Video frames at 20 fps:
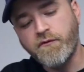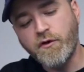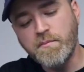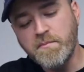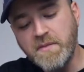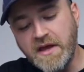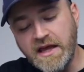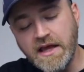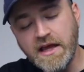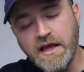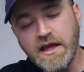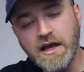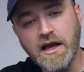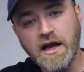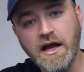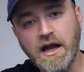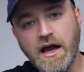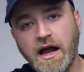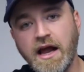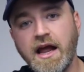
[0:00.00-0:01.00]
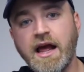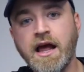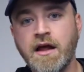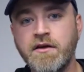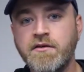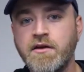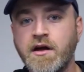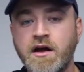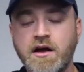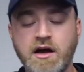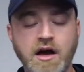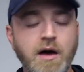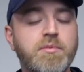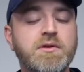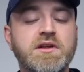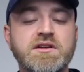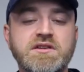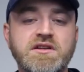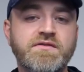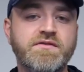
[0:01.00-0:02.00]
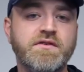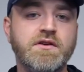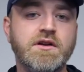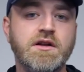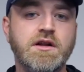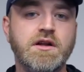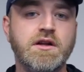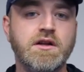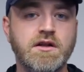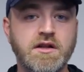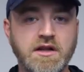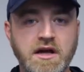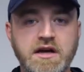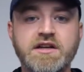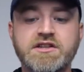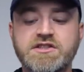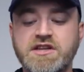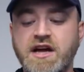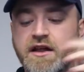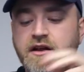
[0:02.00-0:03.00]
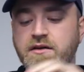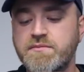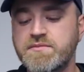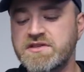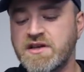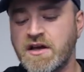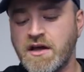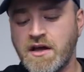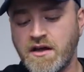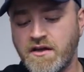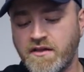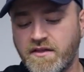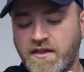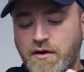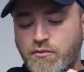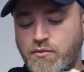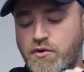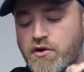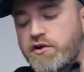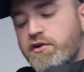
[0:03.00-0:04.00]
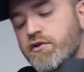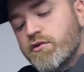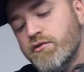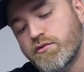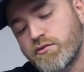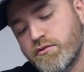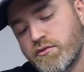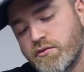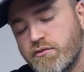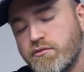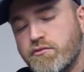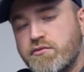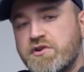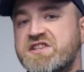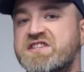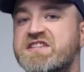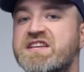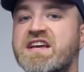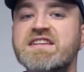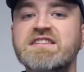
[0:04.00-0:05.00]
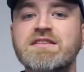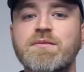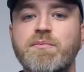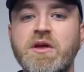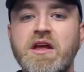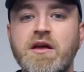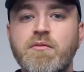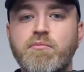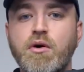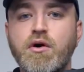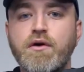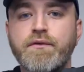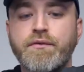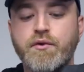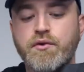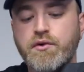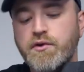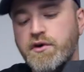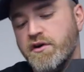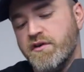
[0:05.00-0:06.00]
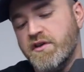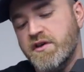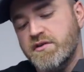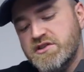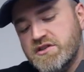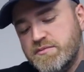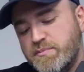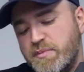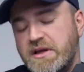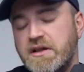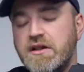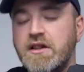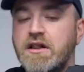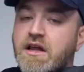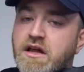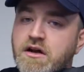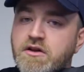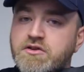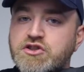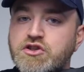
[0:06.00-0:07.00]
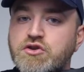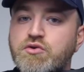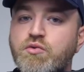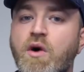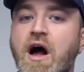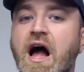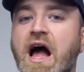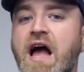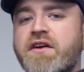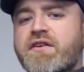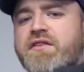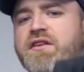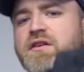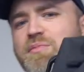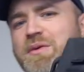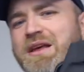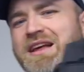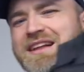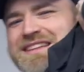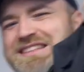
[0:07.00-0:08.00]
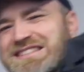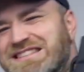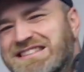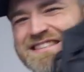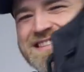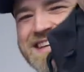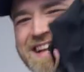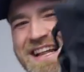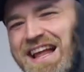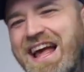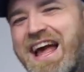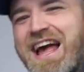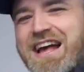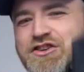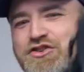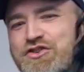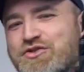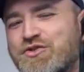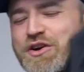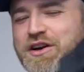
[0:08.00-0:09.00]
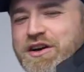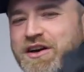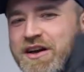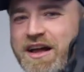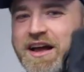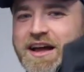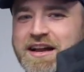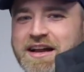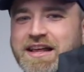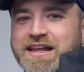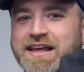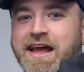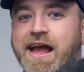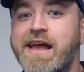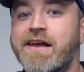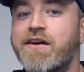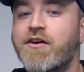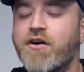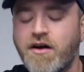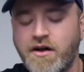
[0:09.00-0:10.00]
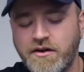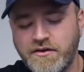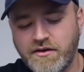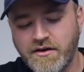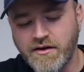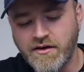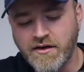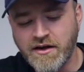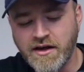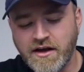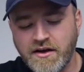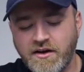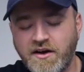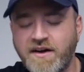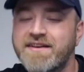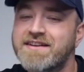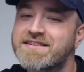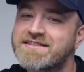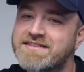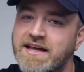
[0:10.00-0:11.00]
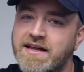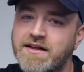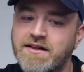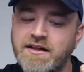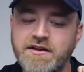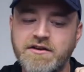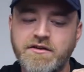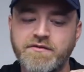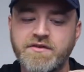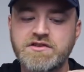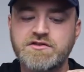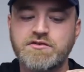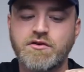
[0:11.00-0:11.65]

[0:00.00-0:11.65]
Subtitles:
For me, I had a couple of different luggage items that would resist being pulled through here. They would just be a little too wide, or they'd be a little extra kind of yank on the tail end of it.